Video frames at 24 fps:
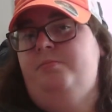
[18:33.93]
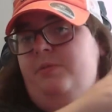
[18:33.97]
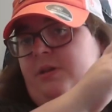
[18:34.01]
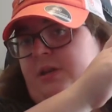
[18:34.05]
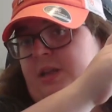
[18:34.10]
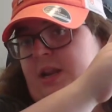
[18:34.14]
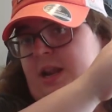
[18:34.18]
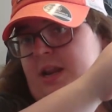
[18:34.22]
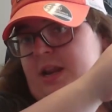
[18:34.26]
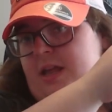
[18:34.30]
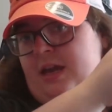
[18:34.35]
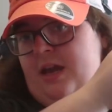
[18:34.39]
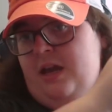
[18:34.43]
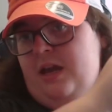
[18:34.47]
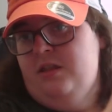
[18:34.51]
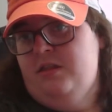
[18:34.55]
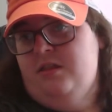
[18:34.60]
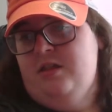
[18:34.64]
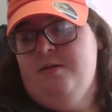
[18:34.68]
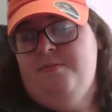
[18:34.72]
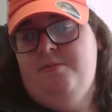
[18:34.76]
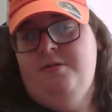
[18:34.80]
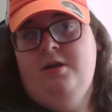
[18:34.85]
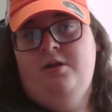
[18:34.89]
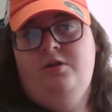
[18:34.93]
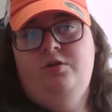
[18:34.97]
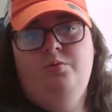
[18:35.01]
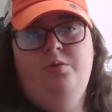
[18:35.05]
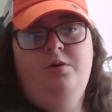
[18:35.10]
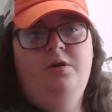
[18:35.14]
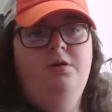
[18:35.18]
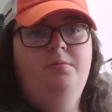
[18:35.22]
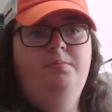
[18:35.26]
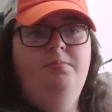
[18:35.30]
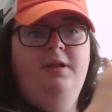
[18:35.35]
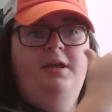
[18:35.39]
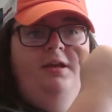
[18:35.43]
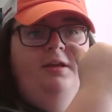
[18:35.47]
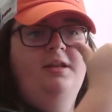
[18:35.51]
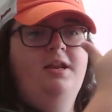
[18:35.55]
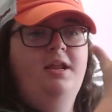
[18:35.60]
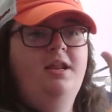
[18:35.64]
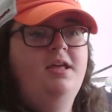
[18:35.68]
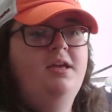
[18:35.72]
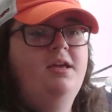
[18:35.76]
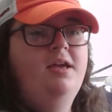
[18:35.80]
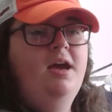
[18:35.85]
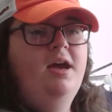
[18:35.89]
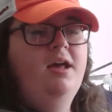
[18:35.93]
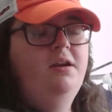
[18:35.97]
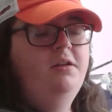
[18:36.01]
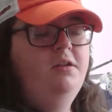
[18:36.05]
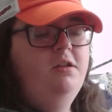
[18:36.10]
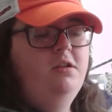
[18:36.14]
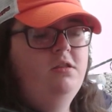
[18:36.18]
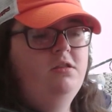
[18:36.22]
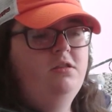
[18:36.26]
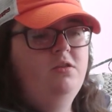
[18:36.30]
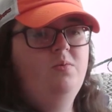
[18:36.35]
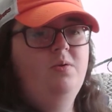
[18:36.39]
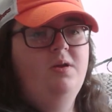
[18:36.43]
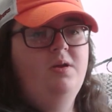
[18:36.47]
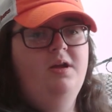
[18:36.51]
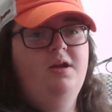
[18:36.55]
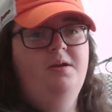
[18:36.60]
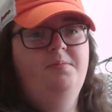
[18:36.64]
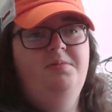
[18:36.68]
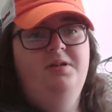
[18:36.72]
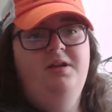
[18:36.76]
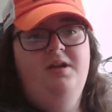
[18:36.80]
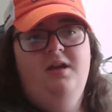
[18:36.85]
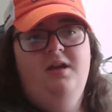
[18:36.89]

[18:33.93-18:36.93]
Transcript: Canadian Cat CP on Twitter. Blind Canadian Cat on Instagram.